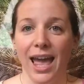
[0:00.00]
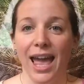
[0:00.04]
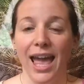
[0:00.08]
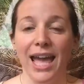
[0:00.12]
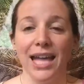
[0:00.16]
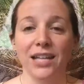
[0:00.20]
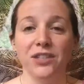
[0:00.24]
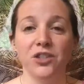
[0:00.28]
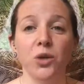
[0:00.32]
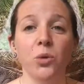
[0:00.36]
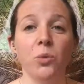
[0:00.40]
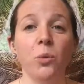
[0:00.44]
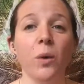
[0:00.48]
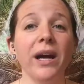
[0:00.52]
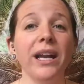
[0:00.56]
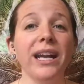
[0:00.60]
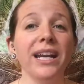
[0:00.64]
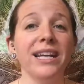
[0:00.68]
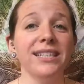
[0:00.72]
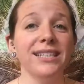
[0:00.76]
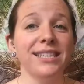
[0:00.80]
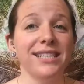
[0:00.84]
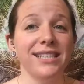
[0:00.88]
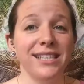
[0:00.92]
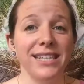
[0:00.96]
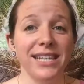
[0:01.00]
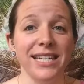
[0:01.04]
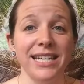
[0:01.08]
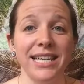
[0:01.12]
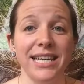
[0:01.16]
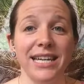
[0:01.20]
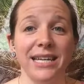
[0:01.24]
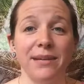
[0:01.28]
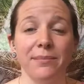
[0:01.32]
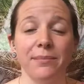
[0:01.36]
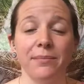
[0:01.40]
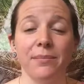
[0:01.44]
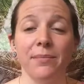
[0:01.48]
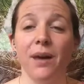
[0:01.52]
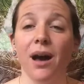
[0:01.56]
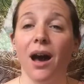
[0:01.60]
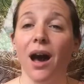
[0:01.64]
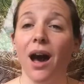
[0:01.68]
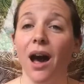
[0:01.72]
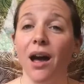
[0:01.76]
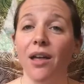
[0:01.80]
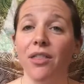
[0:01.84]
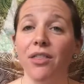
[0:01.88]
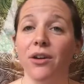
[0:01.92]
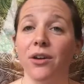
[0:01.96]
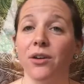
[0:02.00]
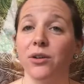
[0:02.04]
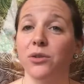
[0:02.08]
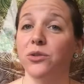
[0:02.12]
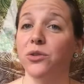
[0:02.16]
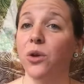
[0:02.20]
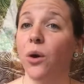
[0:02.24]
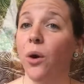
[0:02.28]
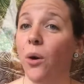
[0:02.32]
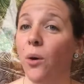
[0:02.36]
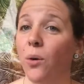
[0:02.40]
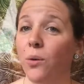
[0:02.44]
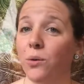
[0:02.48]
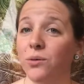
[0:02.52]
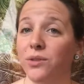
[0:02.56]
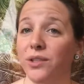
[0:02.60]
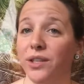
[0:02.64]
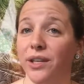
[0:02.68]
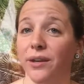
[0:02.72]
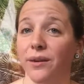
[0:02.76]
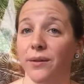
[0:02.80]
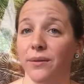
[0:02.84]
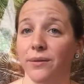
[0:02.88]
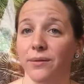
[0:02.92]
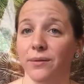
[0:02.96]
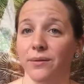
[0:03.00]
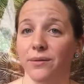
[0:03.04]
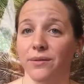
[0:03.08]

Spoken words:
and to what esteem others hold you.